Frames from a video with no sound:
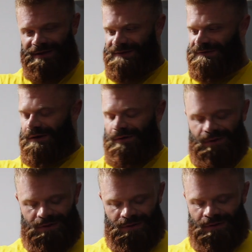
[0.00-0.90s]

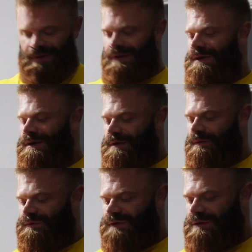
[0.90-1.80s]
So,
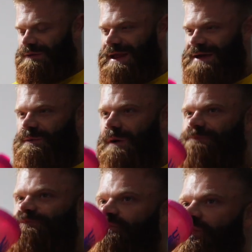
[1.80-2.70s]
we'll see you on the next
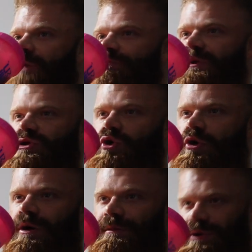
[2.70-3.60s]
one. I'm pretty
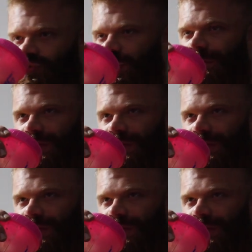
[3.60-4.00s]
sure I'm going to try my